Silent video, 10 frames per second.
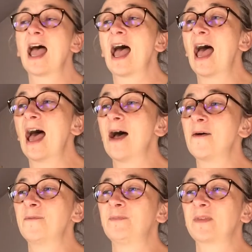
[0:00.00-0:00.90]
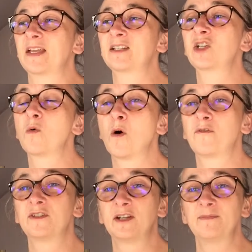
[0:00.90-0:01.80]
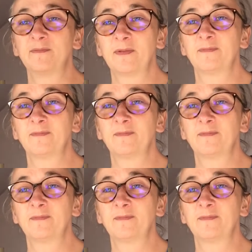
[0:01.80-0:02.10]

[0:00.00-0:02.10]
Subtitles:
too often,